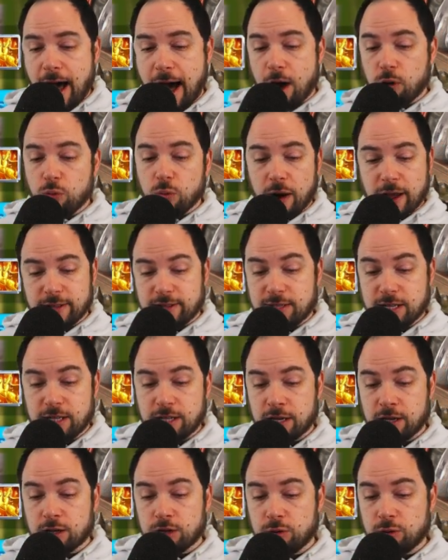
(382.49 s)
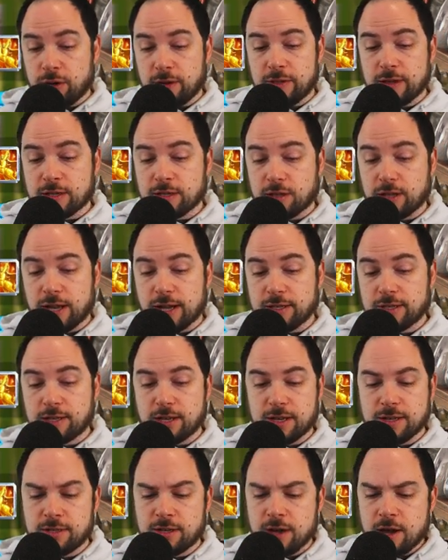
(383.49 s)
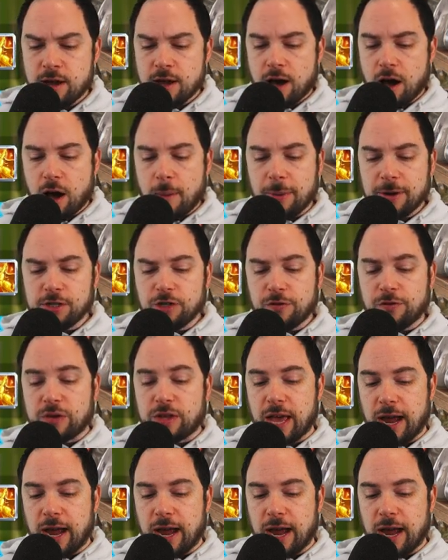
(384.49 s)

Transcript: outright didn't include in this list is a bunch of